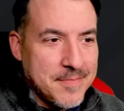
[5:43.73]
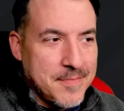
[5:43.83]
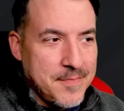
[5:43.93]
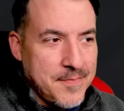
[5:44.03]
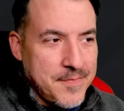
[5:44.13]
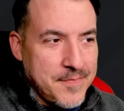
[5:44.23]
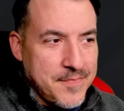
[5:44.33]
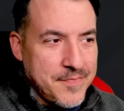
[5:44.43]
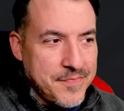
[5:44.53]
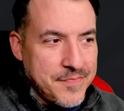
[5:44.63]

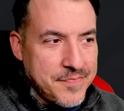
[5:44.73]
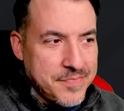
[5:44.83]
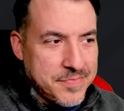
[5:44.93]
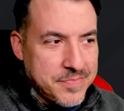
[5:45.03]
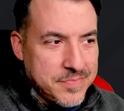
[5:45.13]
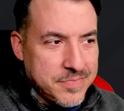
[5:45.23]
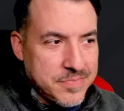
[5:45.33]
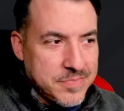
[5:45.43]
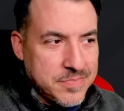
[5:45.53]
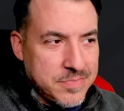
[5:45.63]

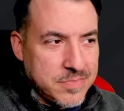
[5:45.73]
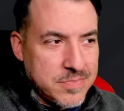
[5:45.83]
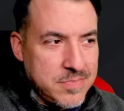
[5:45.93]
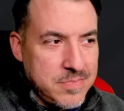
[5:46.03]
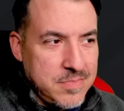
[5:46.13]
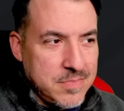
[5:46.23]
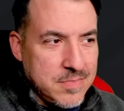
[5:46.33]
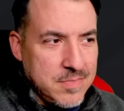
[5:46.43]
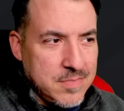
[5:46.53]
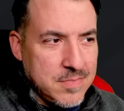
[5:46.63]

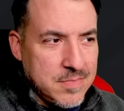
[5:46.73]
No words are spoken by the person on screen.